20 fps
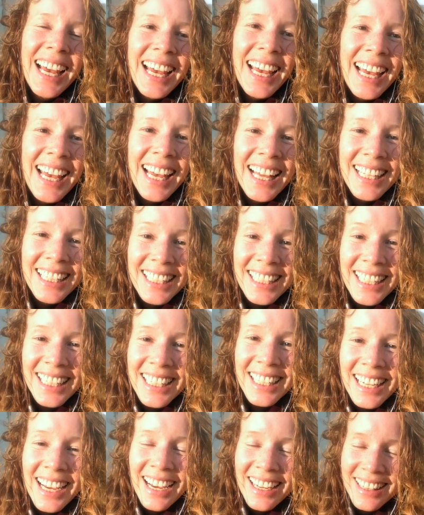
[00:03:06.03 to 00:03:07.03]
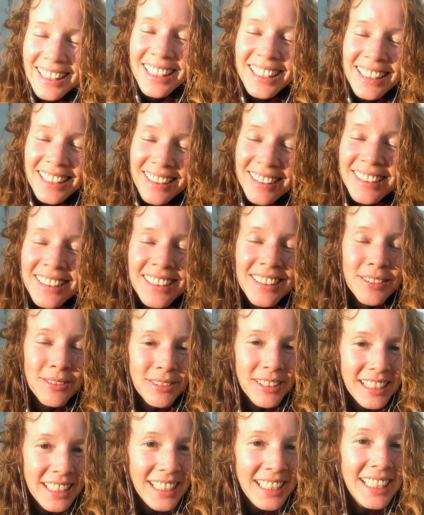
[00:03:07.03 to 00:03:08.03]
And it, I think this is
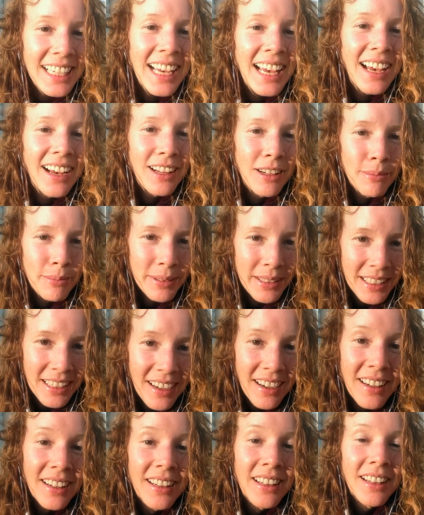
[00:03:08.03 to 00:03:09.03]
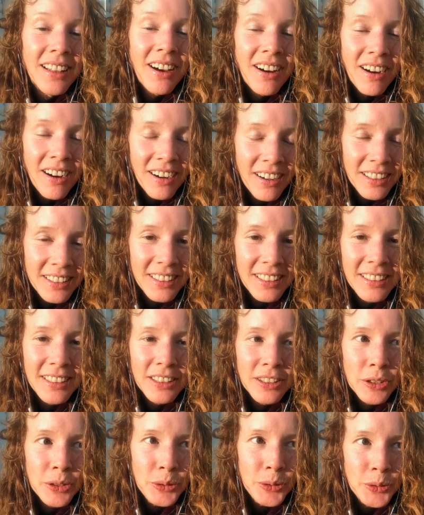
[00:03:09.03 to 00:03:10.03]
really helping a lot
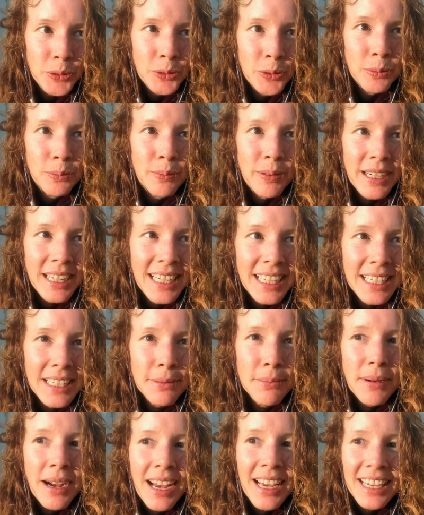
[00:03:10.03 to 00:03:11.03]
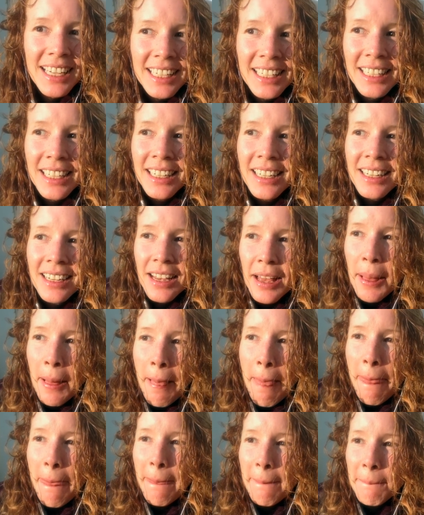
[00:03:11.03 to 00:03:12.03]
to bring my
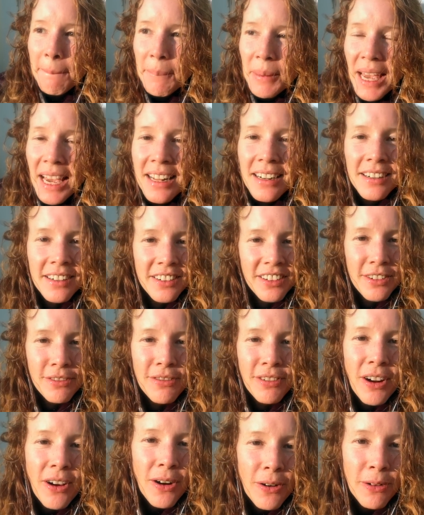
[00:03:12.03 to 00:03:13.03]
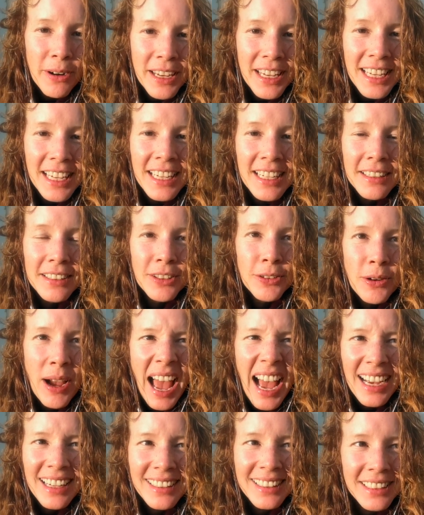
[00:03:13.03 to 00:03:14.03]
energy flowing, to
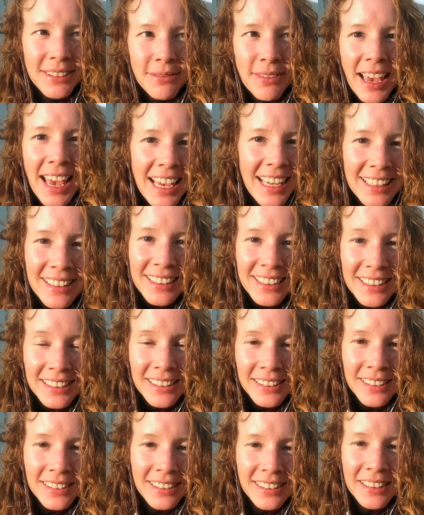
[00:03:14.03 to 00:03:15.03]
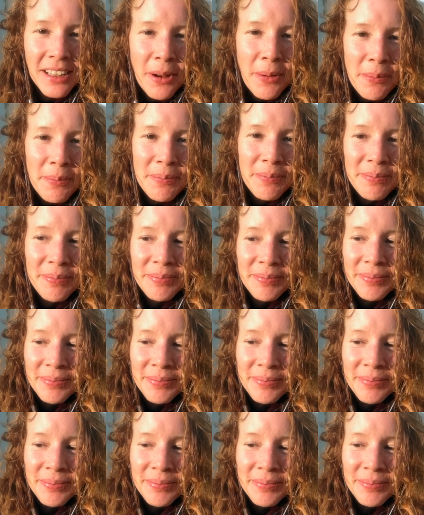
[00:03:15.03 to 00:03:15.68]
activate some